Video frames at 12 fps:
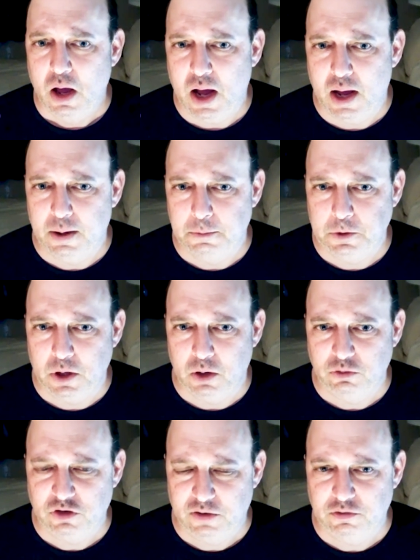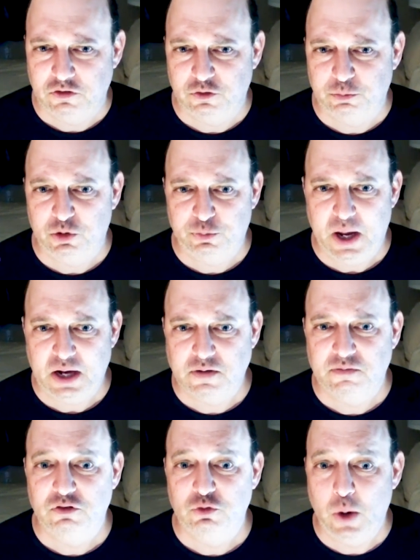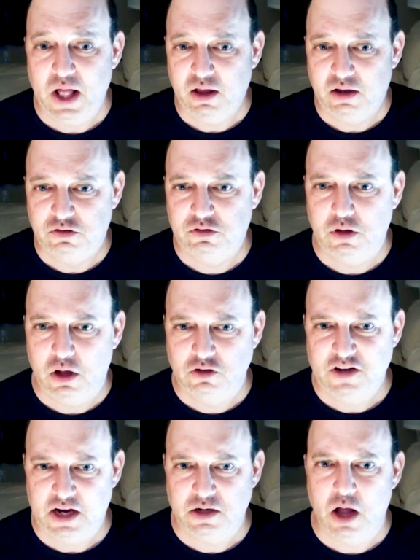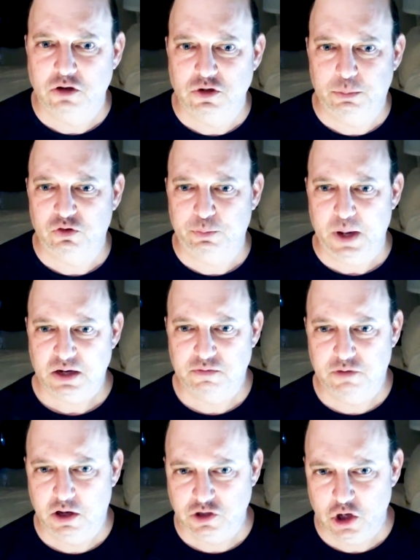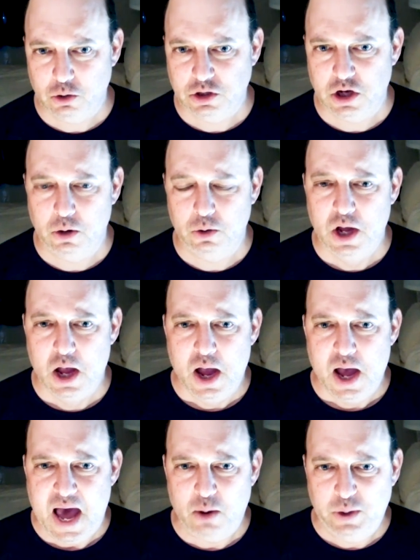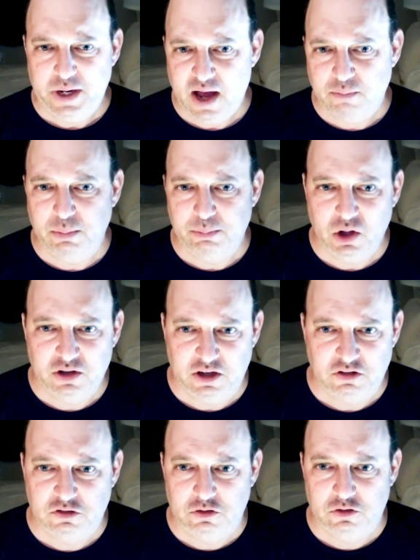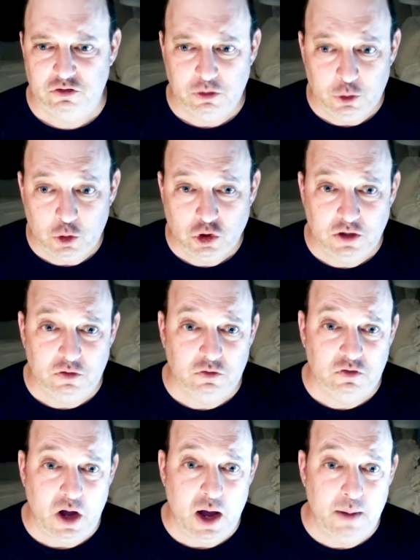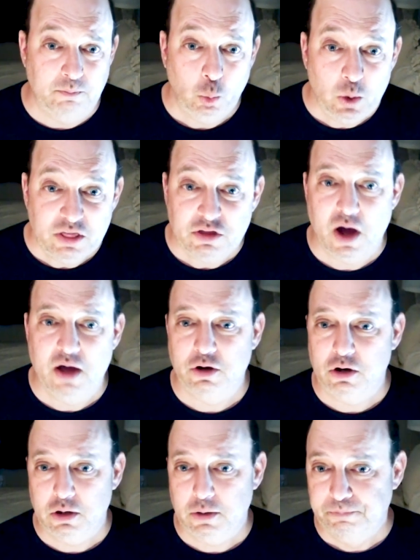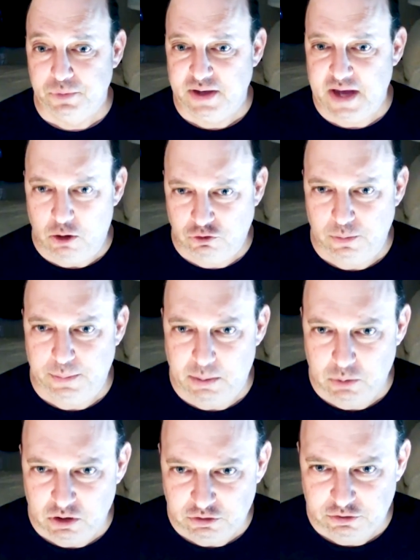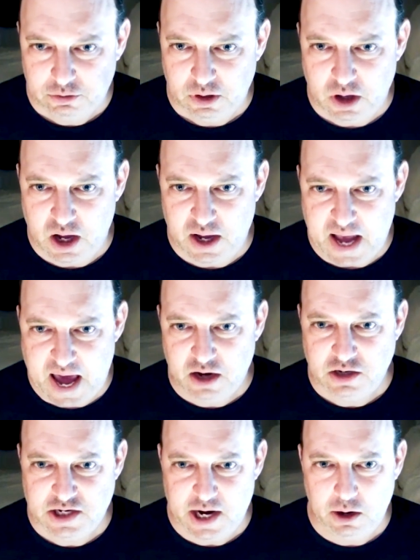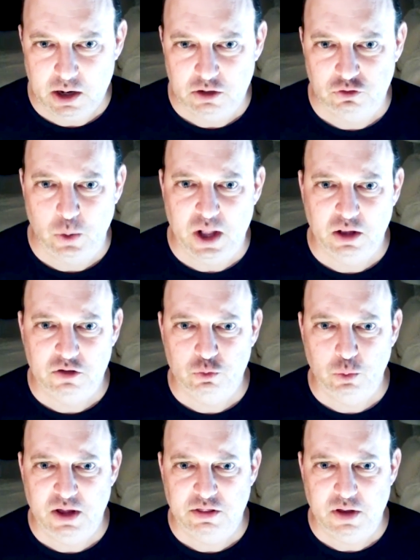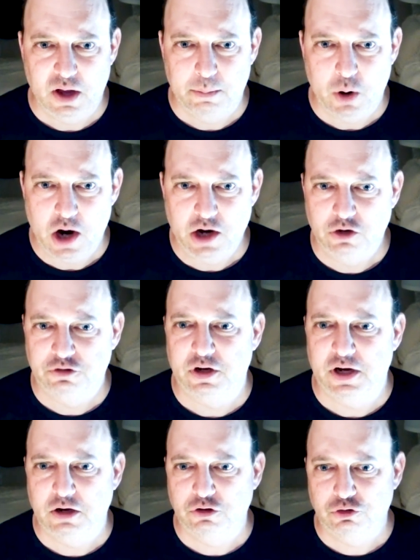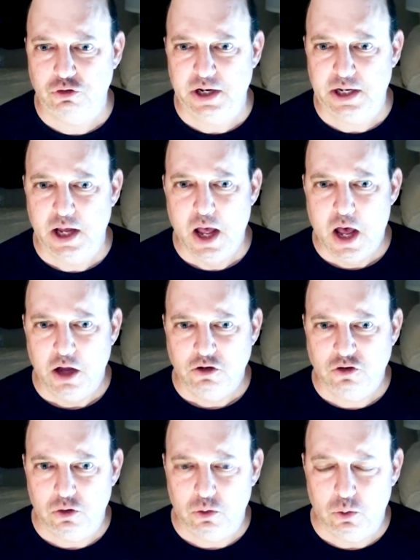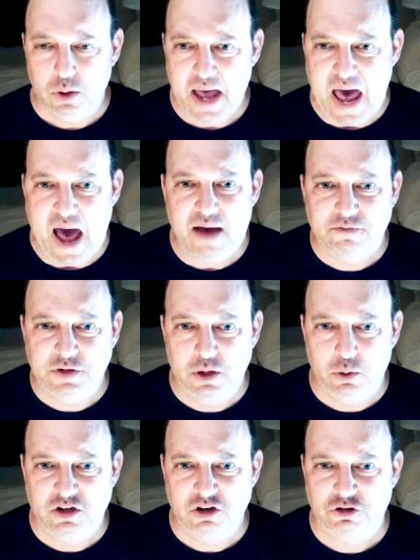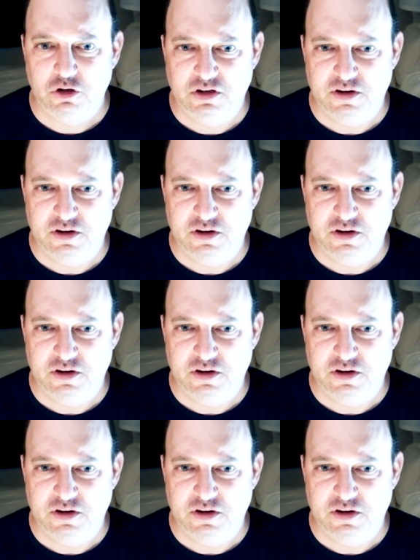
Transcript: uh, you know, services perspective, as well as a technology perspective on Toko. And we have been building solutions um, with other council members uh, at Hedera, as well as with uh, partners in industry, to have, you know, additional